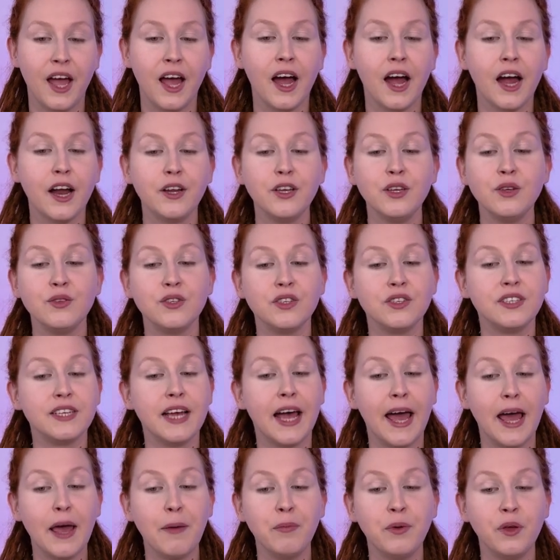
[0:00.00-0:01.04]
Are users
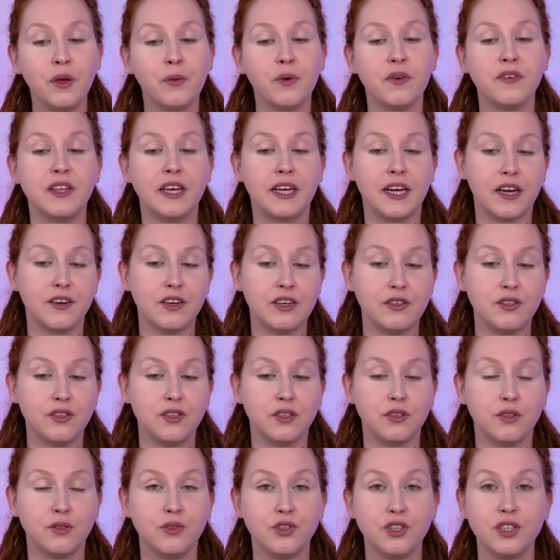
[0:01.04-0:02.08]
happy with the current
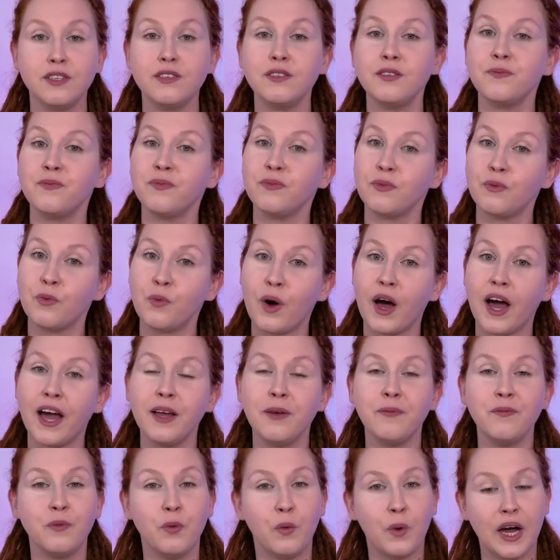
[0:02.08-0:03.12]
solutions?
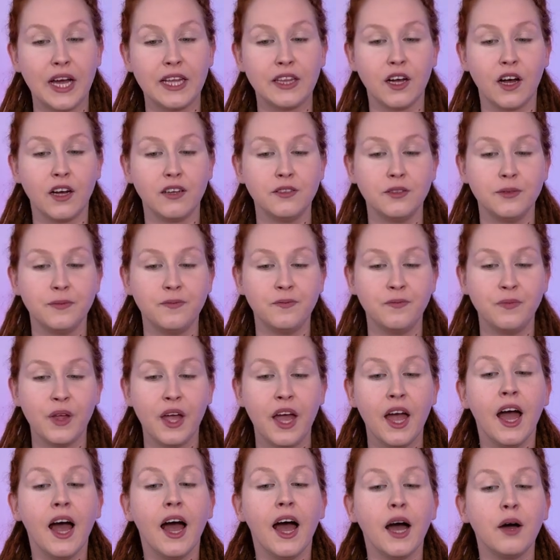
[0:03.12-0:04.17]
Why? Why not?
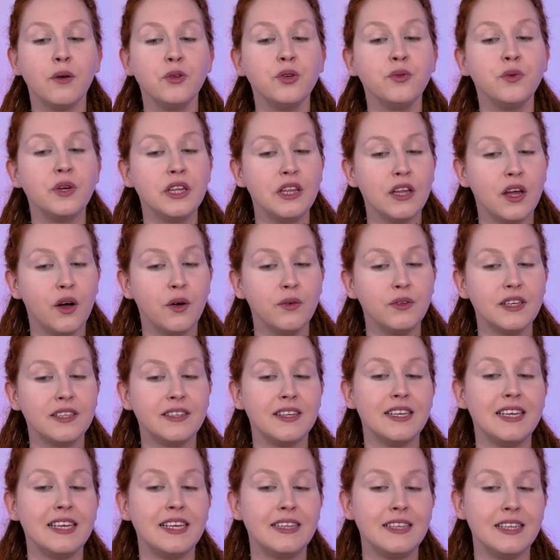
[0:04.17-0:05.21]
How do we know that
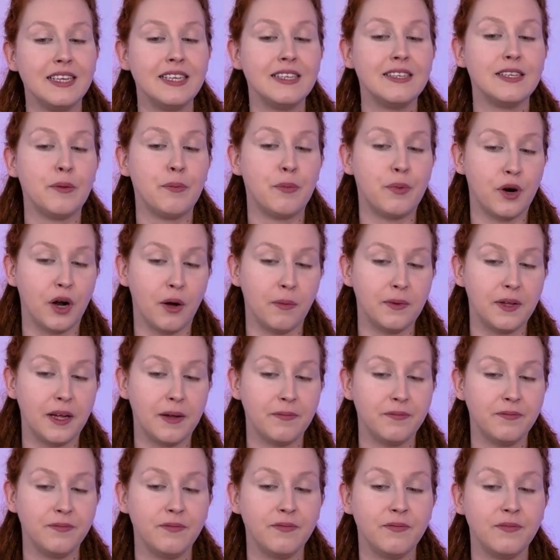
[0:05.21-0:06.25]
it is a
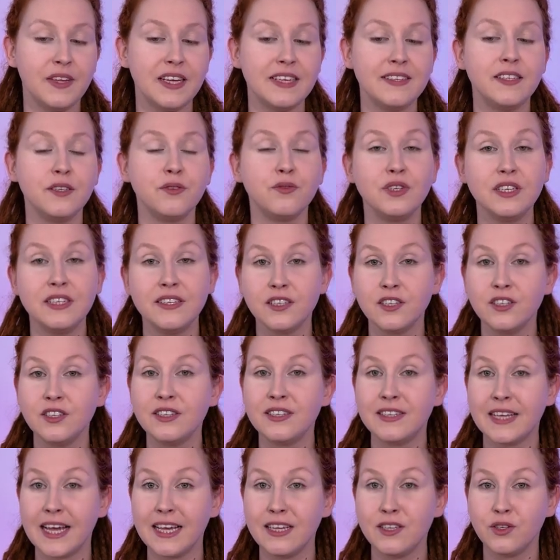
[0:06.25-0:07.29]
problem? Does the research
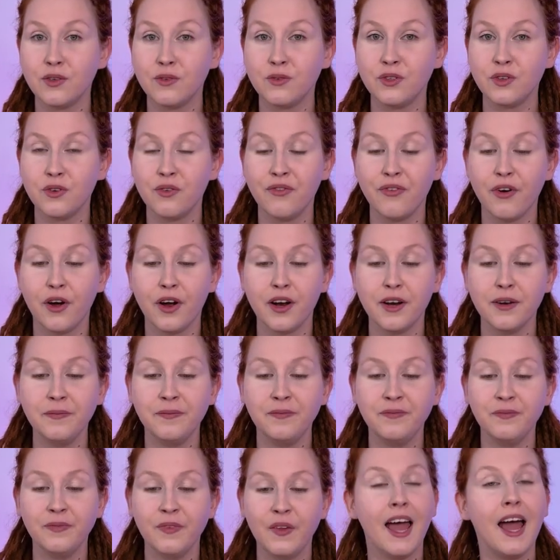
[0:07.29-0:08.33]
say so far?
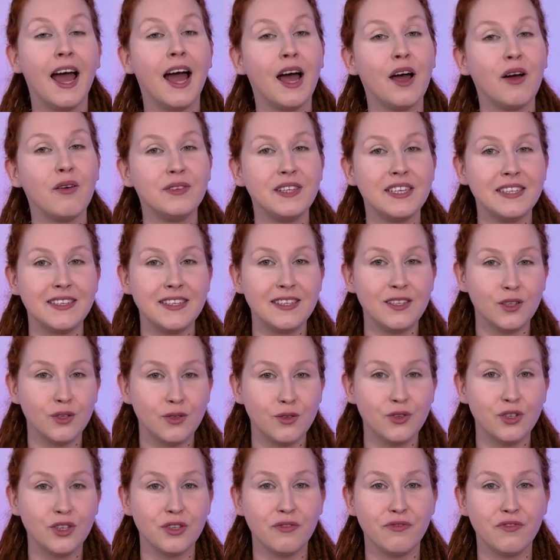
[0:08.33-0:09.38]
How does the
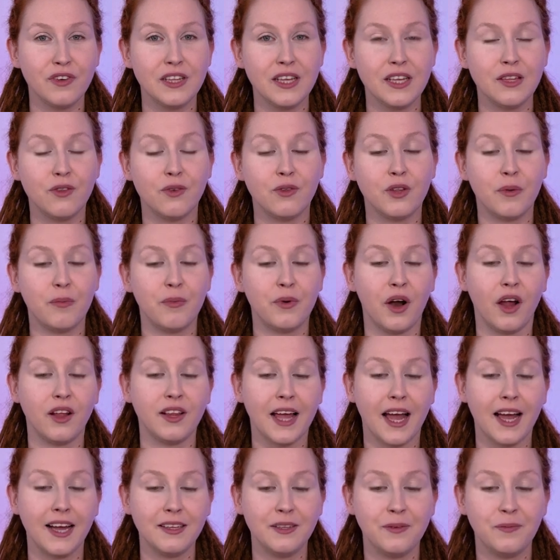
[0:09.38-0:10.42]
solution fit into the
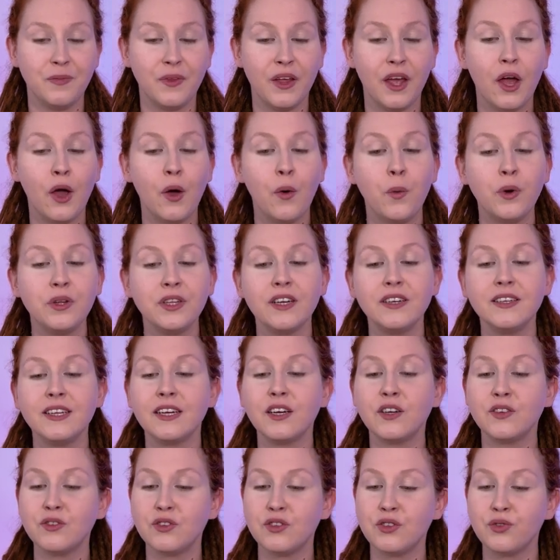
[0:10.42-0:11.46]
product? What are the
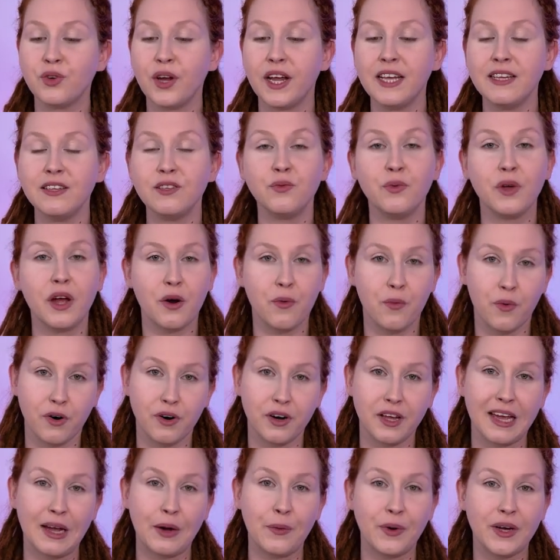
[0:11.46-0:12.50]
constraints we are
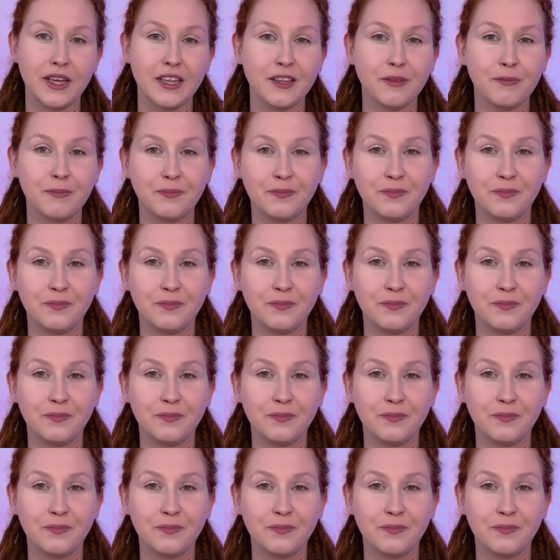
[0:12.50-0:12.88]
working with?